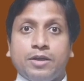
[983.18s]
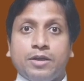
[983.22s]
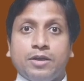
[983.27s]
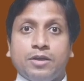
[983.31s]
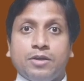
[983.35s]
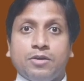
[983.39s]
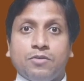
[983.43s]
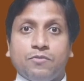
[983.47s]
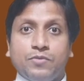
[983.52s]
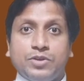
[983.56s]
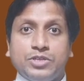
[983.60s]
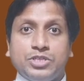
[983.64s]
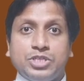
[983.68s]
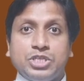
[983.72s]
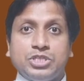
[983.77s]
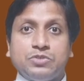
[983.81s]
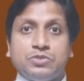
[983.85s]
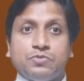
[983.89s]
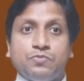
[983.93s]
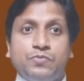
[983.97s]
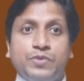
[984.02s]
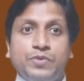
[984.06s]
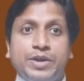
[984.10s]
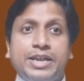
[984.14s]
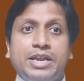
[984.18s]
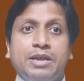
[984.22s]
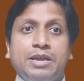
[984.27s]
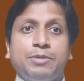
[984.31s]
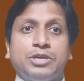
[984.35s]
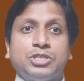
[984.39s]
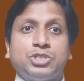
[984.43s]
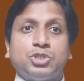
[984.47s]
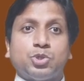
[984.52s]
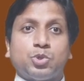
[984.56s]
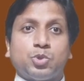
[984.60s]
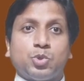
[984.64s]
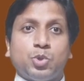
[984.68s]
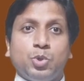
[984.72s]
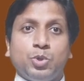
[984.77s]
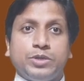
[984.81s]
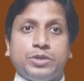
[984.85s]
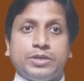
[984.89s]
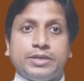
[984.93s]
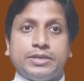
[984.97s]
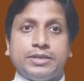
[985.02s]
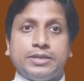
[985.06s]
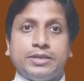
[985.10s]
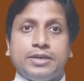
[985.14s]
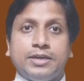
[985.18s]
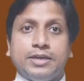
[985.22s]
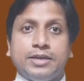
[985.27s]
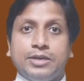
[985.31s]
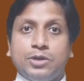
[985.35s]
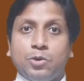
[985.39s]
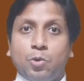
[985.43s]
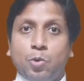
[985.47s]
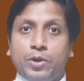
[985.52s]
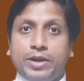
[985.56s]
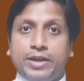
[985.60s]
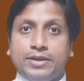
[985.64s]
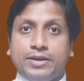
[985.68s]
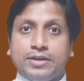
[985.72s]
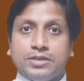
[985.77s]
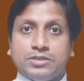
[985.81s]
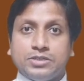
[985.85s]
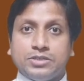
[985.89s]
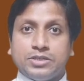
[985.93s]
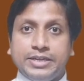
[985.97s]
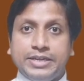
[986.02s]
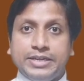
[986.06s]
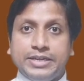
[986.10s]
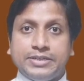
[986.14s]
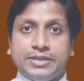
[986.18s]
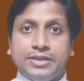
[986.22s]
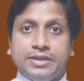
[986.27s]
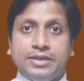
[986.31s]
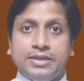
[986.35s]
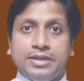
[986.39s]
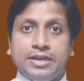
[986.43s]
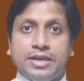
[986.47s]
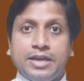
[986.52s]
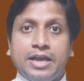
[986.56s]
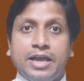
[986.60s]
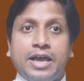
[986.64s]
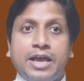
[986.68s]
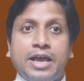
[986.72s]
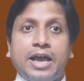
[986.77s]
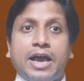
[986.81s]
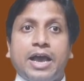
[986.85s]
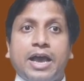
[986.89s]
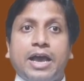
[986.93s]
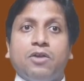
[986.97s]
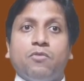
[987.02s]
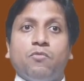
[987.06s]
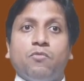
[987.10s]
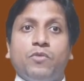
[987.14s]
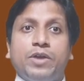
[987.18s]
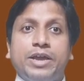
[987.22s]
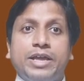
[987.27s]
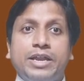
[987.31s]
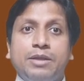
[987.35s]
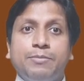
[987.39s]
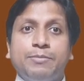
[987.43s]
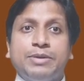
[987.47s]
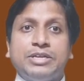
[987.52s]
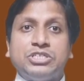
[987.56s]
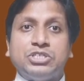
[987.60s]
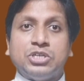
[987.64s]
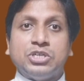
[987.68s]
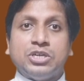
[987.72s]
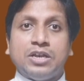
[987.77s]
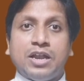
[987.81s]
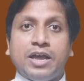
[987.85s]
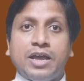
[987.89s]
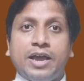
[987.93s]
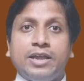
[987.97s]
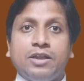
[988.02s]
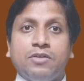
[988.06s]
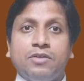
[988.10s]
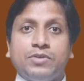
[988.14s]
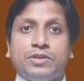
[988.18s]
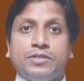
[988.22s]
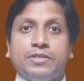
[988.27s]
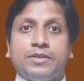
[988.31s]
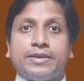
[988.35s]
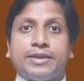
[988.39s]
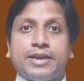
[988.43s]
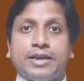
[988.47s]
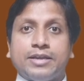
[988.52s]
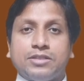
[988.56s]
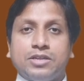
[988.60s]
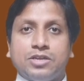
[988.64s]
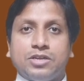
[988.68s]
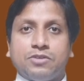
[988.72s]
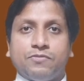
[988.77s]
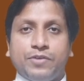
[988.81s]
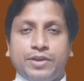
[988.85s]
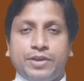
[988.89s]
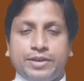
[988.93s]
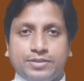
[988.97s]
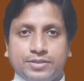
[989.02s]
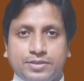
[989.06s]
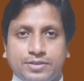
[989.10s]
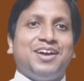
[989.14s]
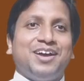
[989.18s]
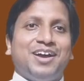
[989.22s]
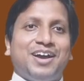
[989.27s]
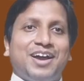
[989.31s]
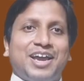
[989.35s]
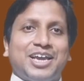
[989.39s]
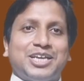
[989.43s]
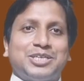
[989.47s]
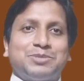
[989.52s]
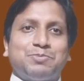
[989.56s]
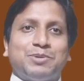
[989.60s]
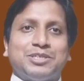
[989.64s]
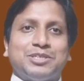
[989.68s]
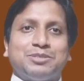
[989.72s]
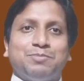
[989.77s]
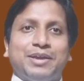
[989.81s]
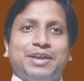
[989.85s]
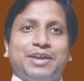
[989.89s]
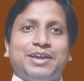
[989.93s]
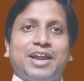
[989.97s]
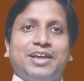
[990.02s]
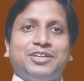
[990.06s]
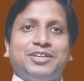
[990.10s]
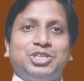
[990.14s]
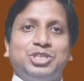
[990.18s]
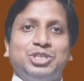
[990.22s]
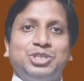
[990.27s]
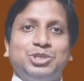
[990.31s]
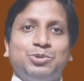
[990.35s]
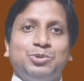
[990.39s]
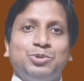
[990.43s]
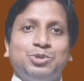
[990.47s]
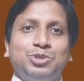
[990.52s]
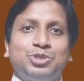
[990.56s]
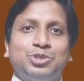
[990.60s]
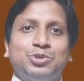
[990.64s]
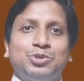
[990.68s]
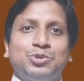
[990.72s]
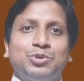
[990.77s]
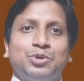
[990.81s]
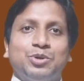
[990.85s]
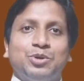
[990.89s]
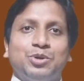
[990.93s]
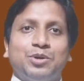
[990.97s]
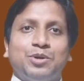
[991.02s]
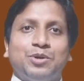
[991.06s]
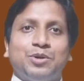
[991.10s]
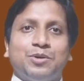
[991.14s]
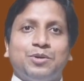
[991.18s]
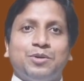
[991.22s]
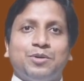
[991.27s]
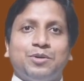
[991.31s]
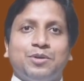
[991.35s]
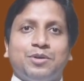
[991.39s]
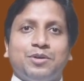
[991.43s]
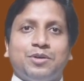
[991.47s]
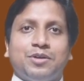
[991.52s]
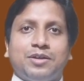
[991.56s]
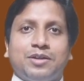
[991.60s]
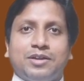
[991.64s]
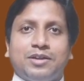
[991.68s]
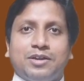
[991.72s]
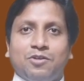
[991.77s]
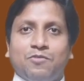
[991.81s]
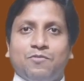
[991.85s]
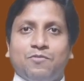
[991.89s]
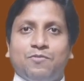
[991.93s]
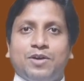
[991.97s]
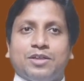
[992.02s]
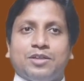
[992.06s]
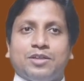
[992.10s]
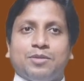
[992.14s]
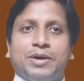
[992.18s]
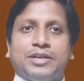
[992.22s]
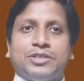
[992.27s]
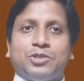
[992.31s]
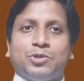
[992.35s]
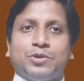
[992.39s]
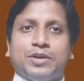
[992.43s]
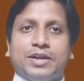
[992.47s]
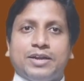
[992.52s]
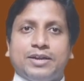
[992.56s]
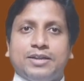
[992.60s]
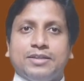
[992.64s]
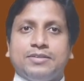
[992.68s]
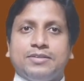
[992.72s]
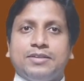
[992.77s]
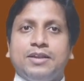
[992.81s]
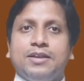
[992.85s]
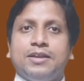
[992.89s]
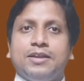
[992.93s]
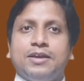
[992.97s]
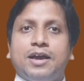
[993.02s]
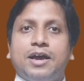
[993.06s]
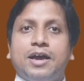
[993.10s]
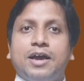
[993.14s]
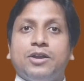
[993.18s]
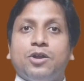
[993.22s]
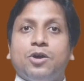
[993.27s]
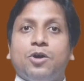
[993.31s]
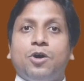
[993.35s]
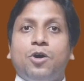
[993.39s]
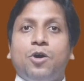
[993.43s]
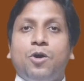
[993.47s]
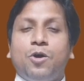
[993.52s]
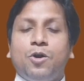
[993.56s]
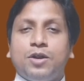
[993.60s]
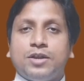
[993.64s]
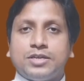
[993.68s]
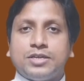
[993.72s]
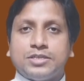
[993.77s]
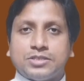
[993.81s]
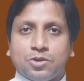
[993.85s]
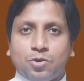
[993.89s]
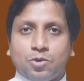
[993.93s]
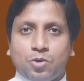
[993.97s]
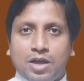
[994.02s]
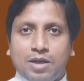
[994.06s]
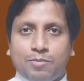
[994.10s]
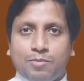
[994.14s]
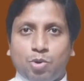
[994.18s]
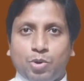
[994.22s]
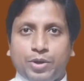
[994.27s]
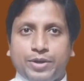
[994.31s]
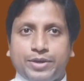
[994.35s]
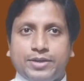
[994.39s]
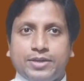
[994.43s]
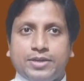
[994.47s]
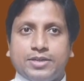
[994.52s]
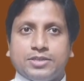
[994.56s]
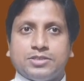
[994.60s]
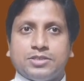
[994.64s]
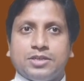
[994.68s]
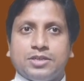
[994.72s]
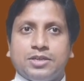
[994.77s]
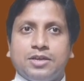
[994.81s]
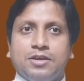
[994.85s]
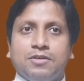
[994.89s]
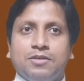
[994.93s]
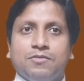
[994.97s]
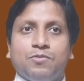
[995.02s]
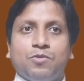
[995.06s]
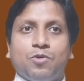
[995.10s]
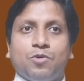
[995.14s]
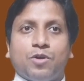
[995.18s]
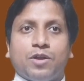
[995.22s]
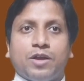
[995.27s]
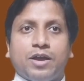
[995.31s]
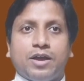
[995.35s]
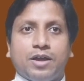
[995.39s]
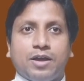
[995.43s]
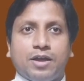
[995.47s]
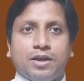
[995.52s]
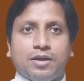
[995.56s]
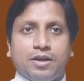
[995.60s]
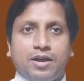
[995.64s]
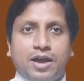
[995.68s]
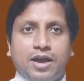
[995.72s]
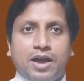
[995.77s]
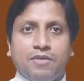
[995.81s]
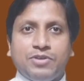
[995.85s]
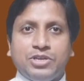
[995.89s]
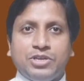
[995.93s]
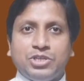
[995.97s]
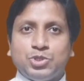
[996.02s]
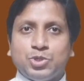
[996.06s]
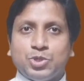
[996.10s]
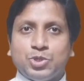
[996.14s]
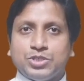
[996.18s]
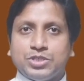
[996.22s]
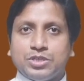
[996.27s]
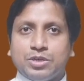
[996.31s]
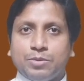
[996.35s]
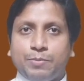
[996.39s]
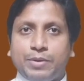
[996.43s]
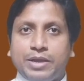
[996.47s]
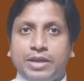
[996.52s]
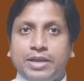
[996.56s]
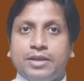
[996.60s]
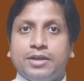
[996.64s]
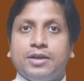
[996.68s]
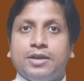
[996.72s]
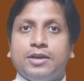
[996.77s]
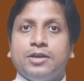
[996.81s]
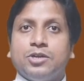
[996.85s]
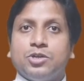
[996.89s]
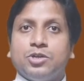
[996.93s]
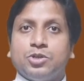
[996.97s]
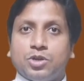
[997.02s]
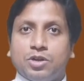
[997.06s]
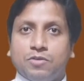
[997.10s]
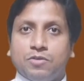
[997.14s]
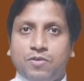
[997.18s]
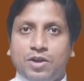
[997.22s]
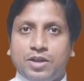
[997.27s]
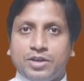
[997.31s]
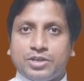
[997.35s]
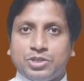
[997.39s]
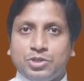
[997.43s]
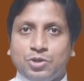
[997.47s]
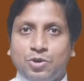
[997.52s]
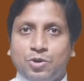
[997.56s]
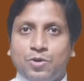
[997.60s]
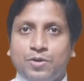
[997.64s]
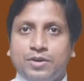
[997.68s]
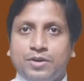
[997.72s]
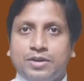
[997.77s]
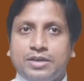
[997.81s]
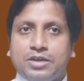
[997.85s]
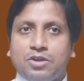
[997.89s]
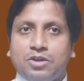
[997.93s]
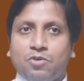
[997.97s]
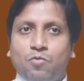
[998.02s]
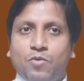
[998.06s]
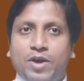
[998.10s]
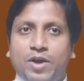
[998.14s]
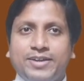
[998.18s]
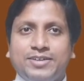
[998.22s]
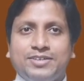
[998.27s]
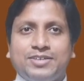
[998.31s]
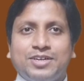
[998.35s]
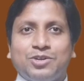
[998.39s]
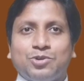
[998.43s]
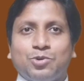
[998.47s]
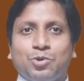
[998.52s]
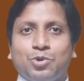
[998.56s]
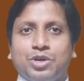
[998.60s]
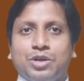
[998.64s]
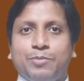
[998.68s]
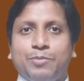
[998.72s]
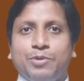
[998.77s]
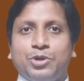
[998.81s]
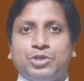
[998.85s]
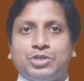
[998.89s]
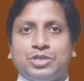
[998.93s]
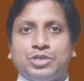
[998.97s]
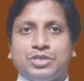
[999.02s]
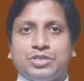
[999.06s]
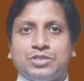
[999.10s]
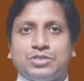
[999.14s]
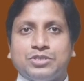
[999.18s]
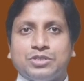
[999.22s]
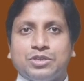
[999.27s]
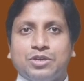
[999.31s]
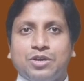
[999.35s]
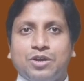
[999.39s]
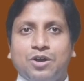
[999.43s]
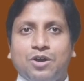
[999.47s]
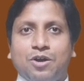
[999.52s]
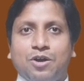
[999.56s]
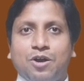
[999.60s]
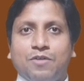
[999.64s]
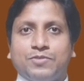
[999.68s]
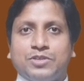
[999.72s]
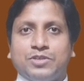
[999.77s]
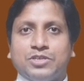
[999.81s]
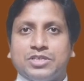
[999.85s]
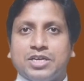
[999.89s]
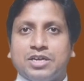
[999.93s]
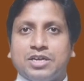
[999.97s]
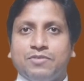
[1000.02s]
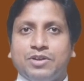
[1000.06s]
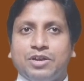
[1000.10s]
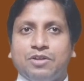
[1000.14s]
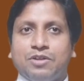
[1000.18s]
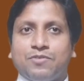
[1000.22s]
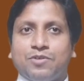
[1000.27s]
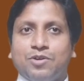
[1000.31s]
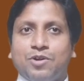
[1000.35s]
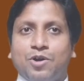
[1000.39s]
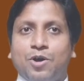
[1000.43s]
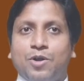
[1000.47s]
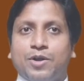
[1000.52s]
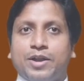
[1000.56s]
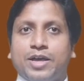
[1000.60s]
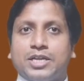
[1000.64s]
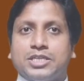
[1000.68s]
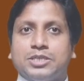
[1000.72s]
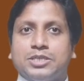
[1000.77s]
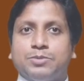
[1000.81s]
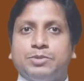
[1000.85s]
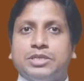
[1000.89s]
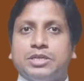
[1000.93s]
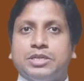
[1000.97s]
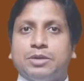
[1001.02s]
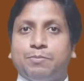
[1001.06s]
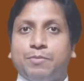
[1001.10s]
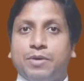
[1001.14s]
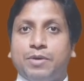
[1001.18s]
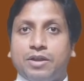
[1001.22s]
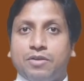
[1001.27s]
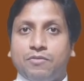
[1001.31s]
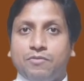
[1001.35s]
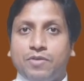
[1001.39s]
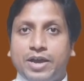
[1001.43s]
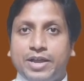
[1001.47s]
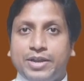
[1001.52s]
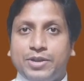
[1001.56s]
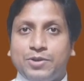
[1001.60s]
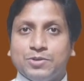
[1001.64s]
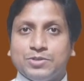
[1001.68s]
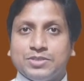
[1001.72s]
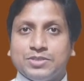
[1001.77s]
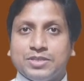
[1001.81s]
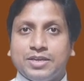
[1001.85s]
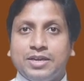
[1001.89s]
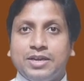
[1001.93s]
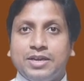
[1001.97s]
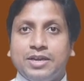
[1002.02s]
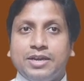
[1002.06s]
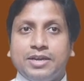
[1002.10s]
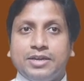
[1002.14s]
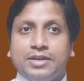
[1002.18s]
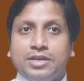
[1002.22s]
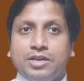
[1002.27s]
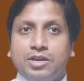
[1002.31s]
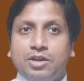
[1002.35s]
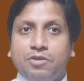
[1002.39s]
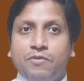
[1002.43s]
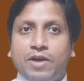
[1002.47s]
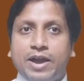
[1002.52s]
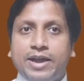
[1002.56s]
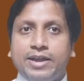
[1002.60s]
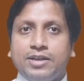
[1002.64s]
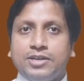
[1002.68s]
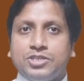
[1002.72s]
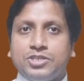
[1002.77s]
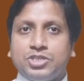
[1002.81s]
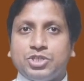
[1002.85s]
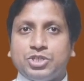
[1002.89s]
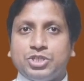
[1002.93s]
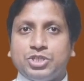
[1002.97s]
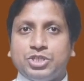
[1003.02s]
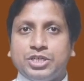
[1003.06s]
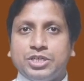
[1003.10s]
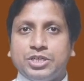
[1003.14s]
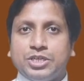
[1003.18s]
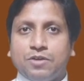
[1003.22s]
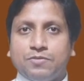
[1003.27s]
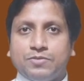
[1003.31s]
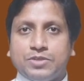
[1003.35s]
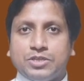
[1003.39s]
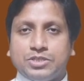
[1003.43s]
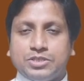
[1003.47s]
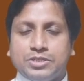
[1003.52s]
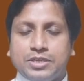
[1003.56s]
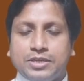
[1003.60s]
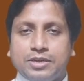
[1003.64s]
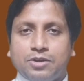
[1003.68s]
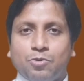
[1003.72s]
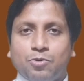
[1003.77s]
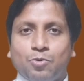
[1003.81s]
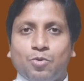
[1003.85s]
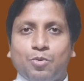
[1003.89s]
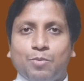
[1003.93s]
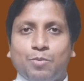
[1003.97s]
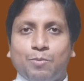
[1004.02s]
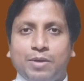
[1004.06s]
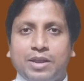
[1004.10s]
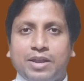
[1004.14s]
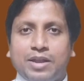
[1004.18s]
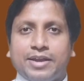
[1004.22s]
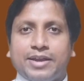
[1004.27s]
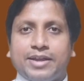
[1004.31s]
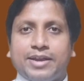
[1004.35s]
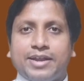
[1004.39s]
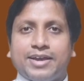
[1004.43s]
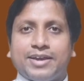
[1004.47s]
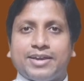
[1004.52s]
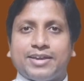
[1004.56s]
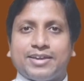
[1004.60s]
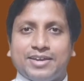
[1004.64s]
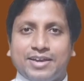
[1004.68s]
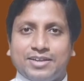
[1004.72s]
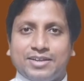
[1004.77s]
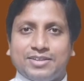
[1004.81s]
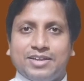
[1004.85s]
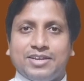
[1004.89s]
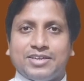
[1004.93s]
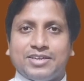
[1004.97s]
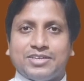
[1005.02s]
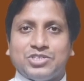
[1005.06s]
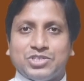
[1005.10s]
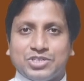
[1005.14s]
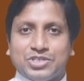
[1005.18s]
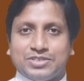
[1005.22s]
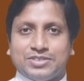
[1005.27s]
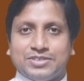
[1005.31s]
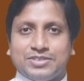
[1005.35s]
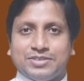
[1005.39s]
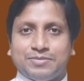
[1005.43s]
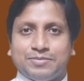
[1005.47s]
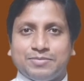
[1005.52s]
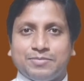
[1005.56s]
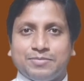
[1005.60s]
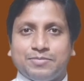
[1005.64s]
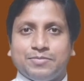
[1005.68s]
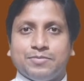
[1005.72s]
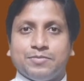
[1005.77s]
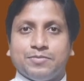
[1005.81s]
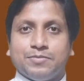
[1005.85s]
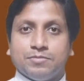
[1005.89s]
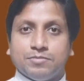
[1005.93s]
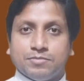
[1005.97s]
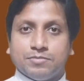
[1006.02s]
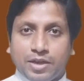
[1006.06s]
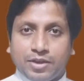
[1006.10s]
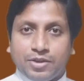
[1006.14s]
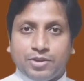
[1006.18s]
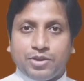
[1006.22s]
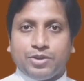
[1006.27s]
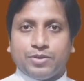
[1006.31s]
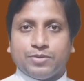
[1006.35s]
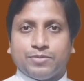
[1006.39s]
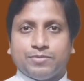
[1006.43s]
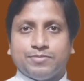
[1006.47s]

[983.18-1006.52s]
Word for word: which is very much rooted in the Oriental tradition and very much in line with the Catholic faith. I express my gratitude to Reverend Father Matthew Kandathil and all his collaborators for having chosen me to reflect on the vital contributions of the servant of God Archbishop Mar Ivanios, the Divine Liturgy of the Syro Malankara Catholic Church. Thank you.